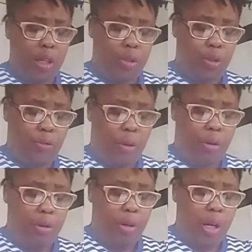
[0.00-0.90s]

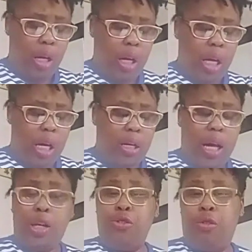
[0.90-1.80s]
introvert and
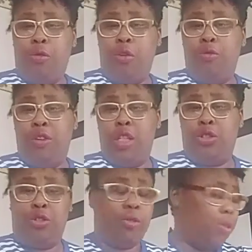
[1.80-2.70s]
extrovert
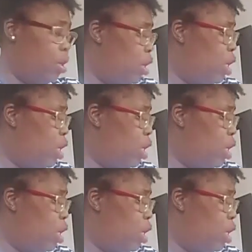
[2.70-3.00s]
features.